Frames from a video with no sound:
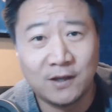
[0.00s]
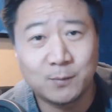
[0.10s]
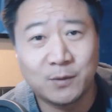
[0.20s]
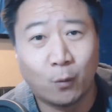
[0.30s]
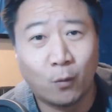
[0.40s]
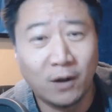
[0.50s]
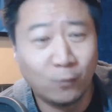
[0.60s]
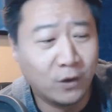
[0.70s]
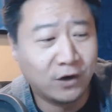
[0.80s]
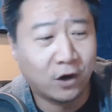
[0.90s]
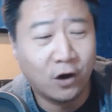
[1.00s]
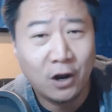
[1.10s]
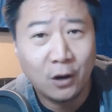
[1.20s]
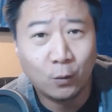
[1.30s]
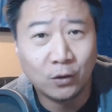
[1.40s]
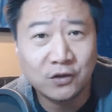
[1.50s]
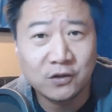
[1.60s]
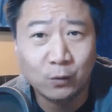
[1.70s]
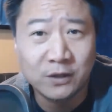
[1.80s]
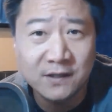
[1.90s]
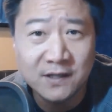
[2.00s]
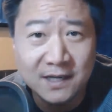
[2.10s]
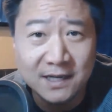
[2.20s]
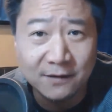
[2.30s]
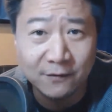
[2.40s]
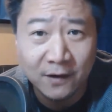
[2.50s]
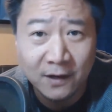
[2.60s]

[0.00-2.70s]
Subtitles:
But the one winner will receive